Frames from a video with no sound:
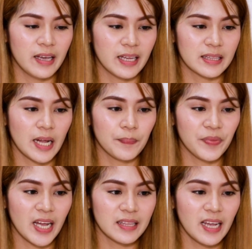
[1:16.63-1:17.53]
Ayan,
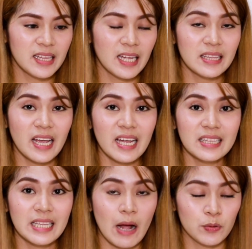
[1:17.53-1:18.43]
tap natin and
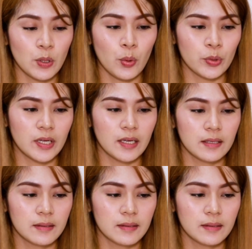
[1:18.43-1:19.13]
then download.